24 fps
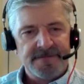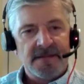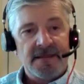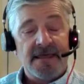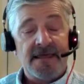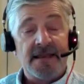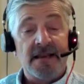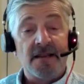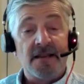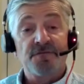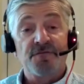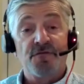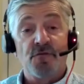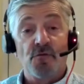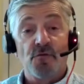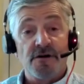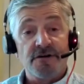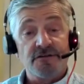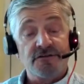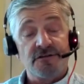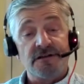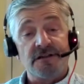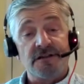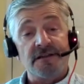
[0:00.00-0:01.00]
And
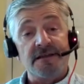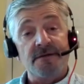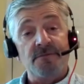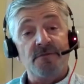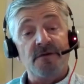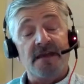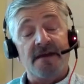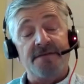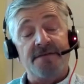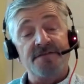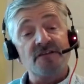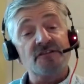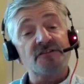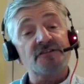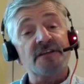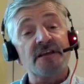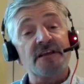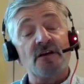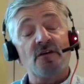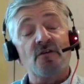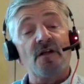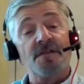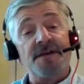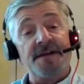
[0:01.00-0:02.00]
unfortunately, we have this thing
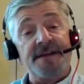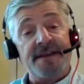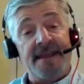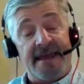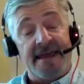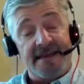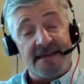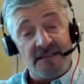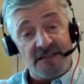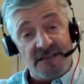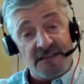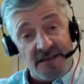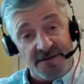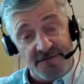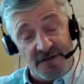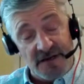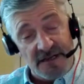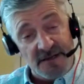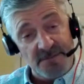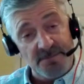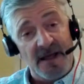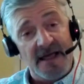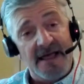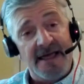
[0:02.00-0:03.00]
called the
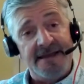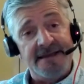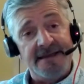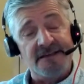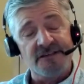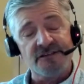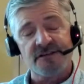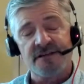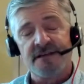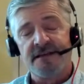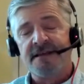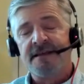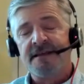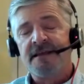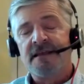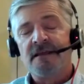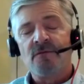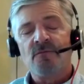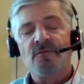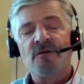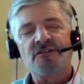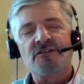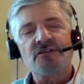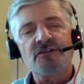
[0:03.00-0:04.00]
negativity bias,
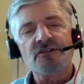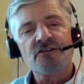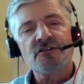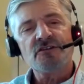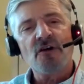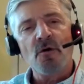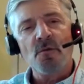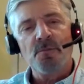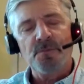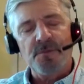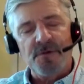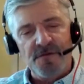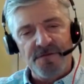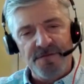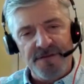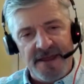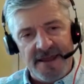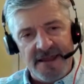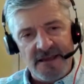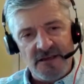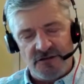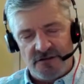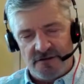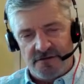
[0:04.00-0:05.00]
which is so
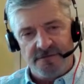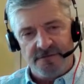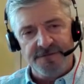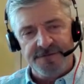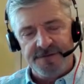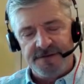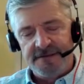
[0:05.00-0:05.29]
pervasive